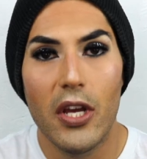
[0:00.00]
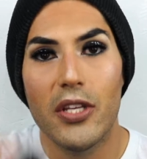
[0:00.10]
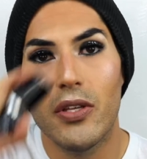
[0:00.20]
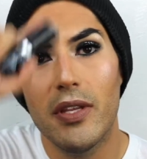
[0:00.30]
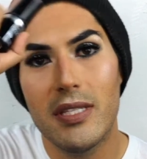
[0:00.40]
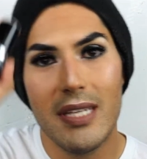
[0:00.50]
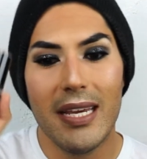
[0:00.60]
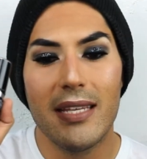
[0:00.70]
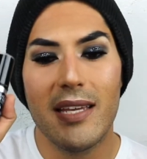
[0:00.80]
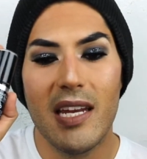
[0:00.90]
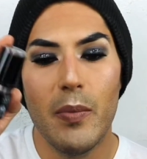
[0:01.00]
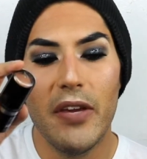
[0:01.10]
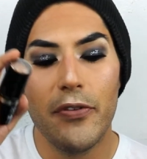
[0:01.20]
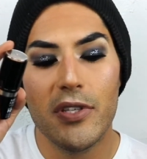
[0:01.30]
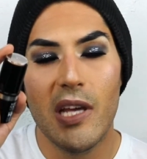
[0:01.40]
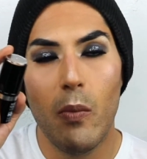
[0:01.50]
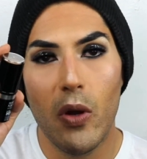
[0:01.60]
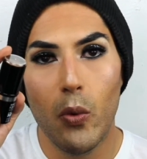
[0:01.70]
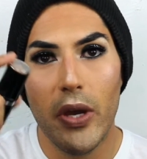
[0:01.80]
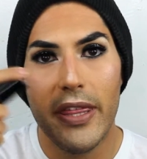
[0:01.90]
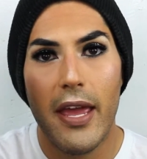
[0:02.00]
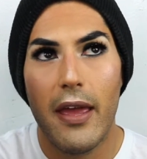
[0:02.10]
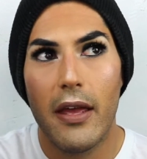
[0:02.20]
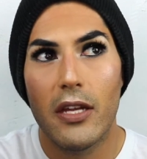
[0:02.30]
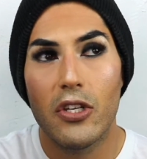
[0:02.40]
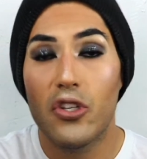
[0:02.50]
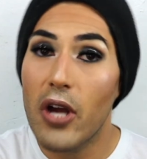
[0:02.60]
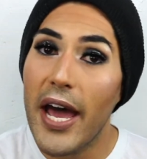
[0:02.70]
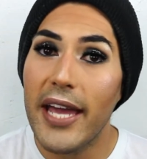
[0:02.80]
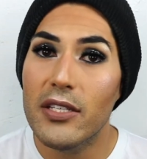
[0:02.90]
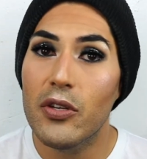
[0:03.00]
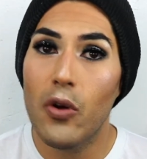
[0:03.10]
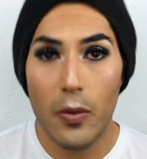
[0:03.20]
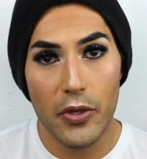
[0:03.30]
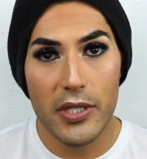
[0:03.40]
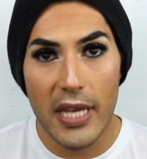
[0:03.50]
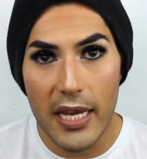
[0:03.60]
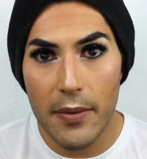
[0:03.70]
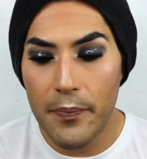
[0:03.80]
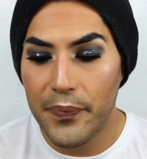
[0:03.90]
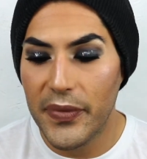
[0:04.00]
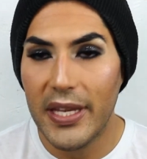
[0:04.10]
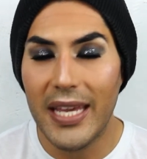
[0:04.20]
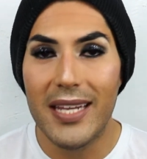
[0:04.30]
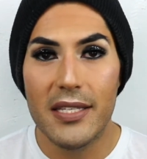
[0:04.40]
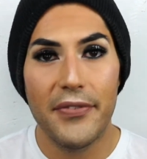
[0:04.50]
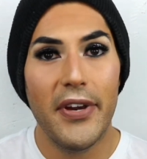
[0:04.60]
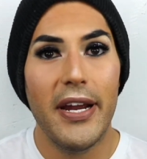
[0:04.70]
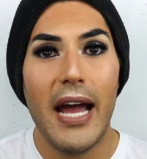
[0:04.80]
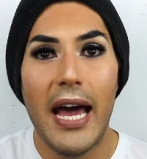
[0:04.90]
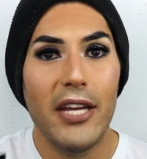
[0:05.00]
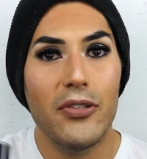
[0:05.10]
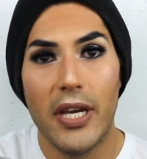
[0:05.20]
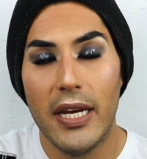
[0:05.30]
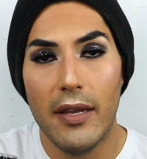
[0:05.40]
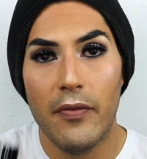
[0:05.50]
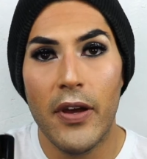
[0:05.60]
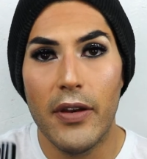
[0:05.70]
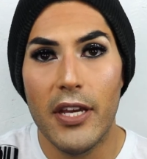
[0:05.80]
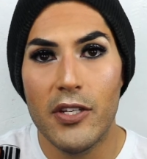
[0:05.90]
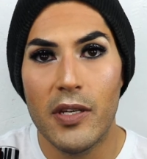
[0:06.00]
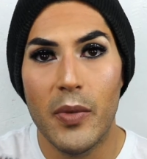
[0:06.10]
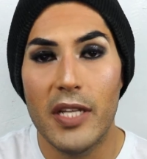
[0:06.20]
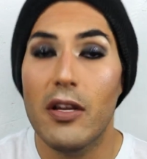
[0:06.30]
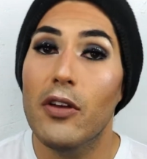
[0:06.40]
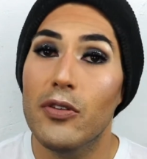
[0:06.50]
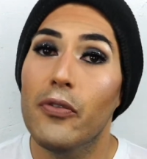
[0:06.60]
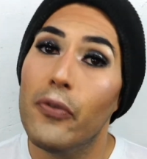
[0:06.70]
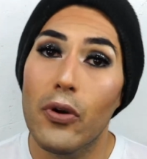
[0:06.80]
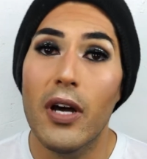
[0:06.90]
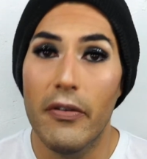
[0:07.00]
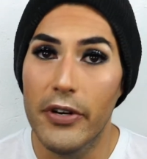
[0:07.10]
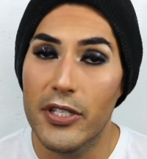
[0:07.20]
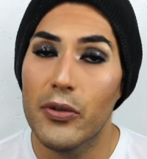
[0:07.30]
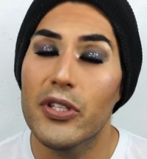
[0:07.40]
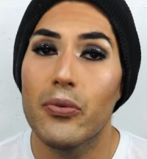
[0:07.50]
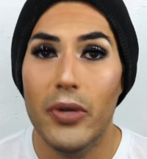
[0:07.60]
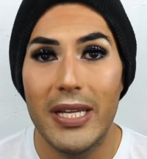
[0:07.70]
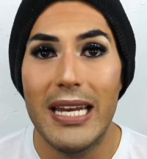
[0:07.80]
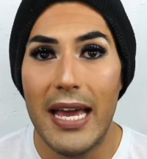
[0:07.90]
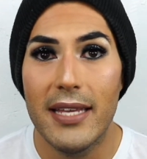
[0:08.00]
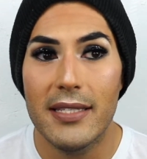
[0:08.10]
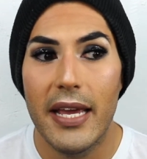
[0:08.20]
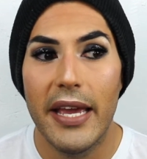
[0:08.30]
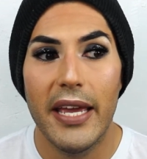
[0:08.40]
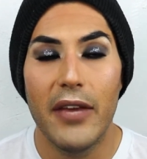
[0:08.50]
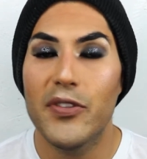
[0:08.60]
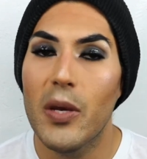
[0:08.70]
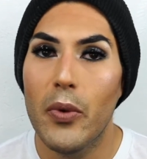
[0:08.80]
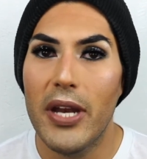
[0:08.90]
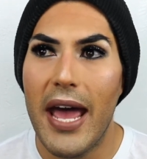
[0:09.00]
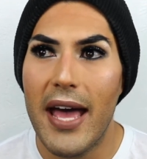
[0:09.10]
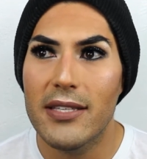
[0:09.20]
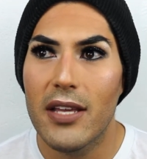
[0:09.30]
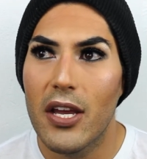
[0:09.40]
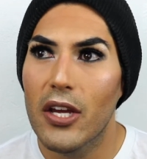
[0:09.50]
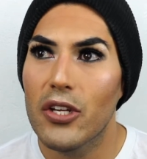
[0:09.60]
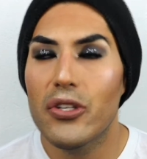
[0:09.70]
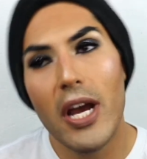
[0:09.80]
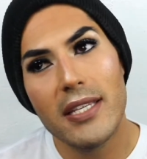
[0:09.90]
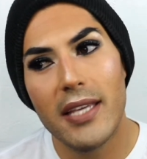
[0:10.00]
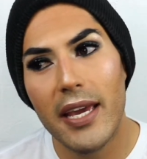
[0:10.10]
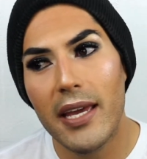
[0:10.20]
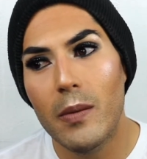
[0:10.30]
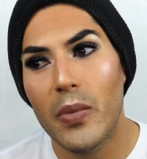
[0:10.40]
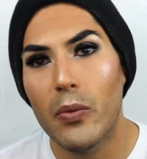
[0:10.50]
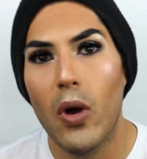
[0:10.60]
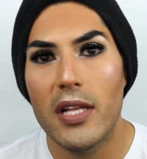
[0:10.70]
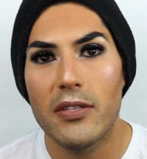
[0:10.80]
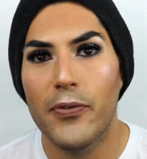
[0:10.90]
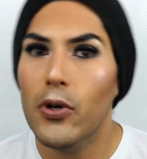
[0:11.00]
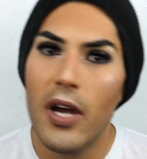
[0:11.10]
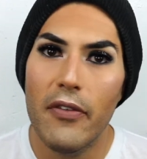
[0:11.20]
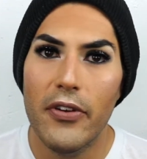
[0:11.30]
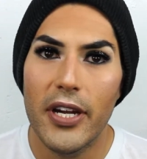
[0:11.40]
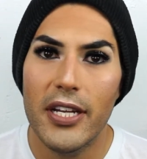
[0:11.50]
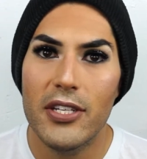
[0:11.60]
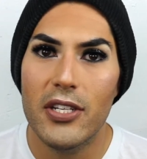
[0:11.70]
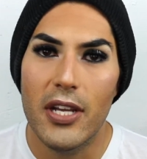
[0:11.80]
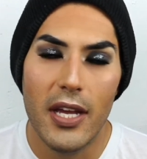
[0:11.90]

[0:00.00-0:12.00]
So the stick is gonna be for someone with dry to normal skin. It is a very hydrating foundation, but it's also full covered. So it's really nice if someone has dry skin but wants full coverage